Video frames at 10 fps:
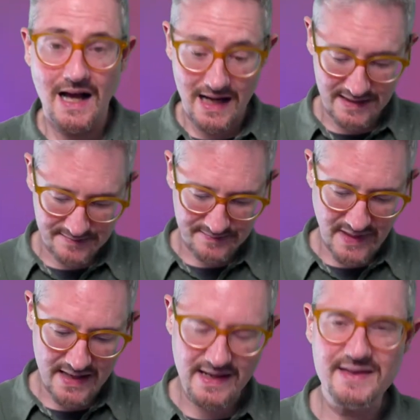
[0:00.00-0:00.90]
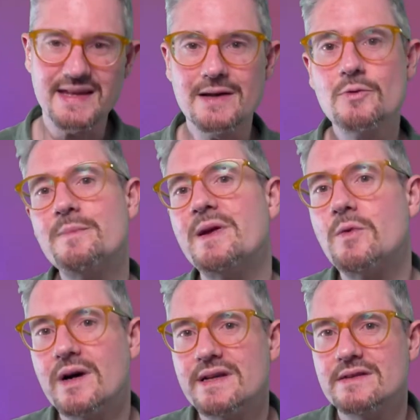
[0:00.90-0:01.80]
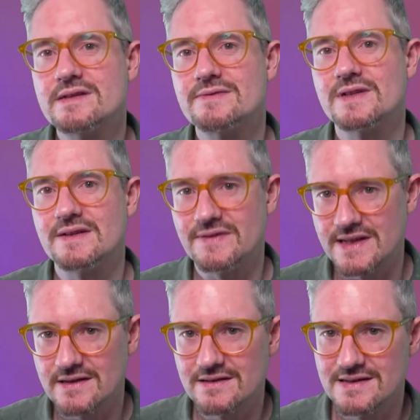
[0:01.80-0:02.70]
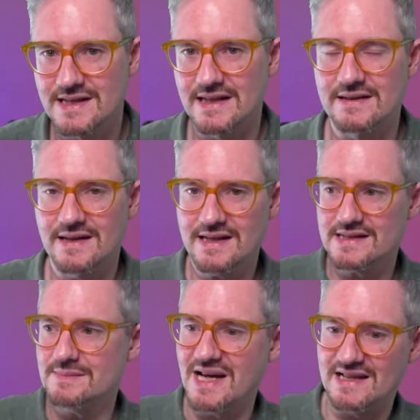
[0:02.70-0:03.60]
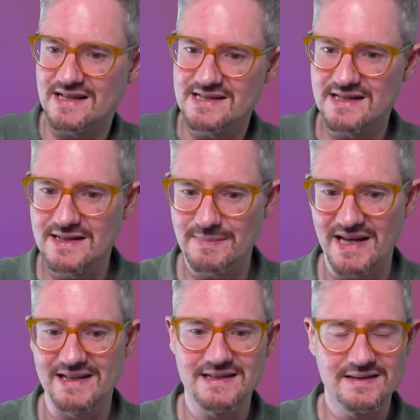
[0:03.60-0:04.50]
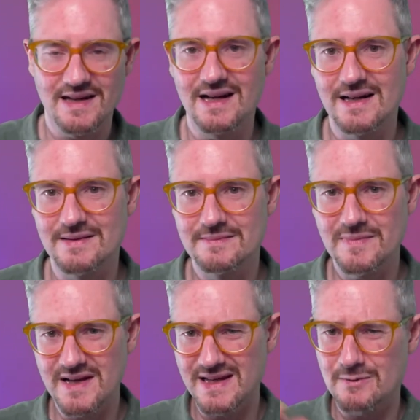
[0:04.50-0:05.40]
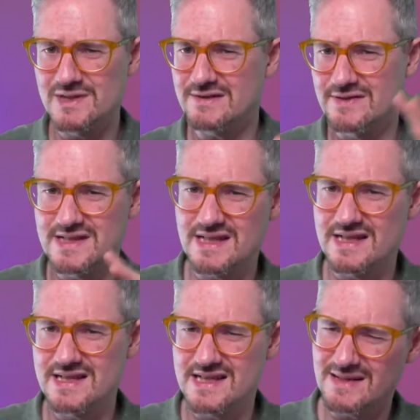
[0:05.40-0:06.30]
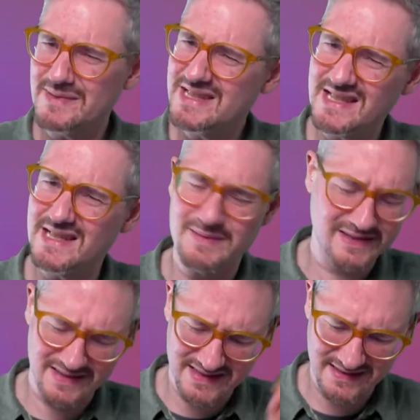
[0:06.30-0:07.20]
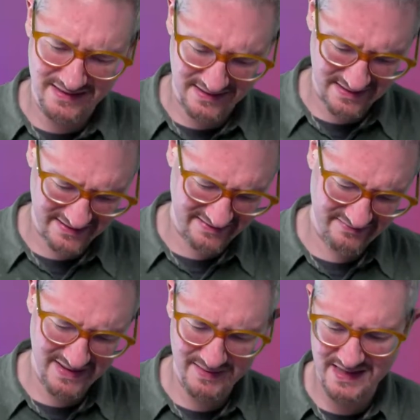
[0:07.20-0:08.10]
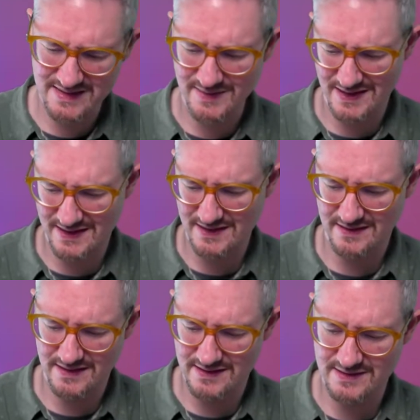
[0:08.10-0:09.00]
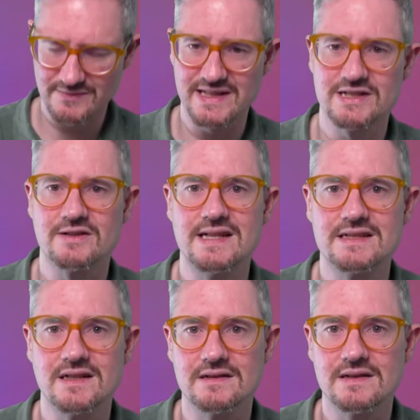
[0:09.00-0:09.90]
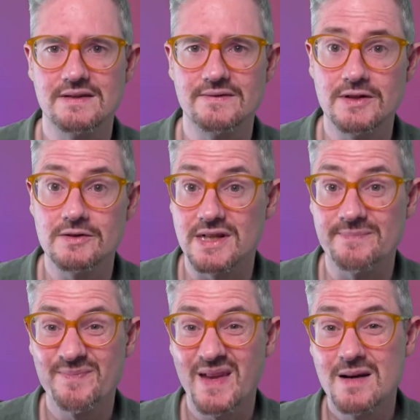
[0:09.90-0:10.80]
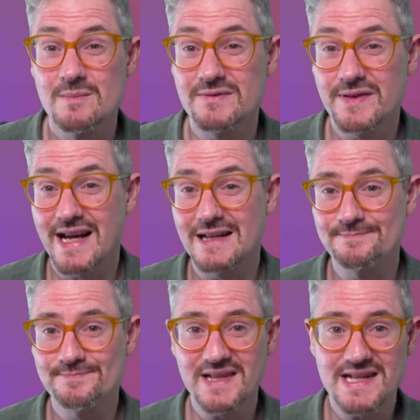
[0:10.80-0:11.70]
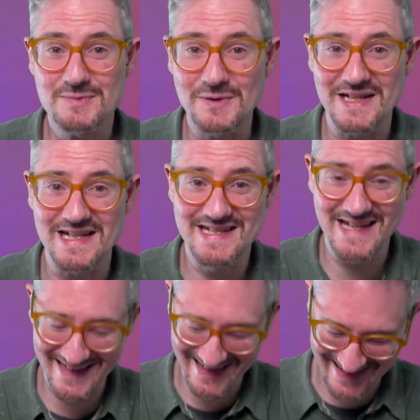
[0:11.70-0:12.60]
I think it would be quite useful if I could say, here's a Mac, here's an iPad, and they were different sizes. I've been thinking about this and going, maybe that's something I can sort of iterate on in future. But for now, it is what it is.